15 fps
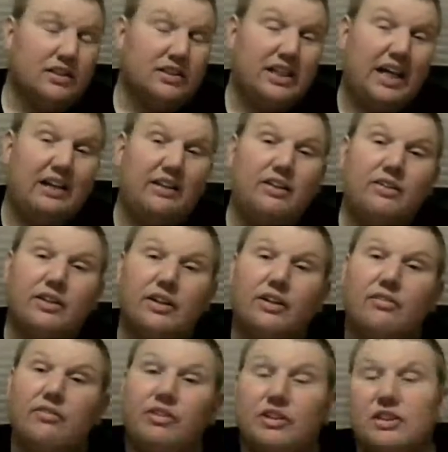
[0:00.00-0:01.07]
Chad Little
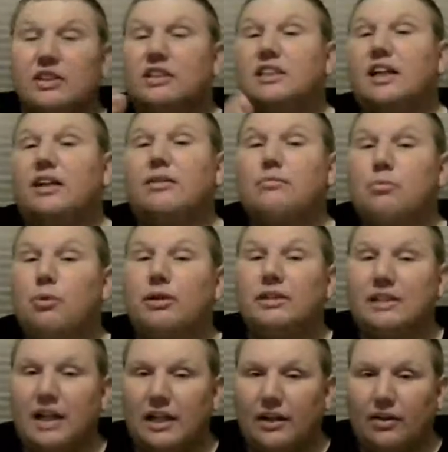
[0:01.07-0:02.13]
ended up finishing second in points that